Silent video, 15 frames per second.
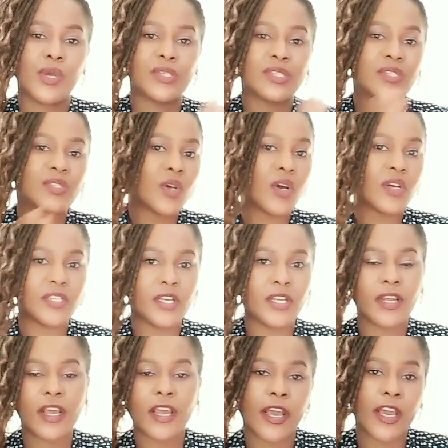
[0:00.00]

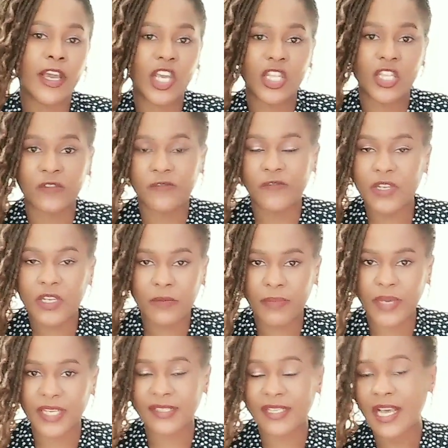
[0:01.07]
studying here in the
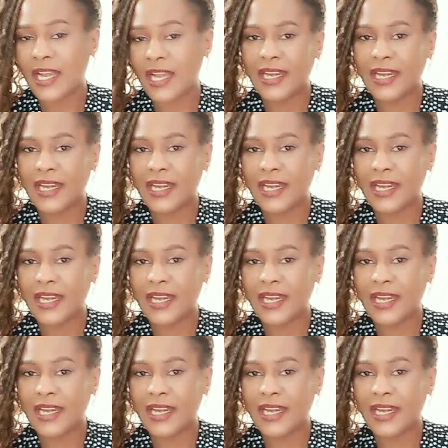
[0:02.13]
Philippines.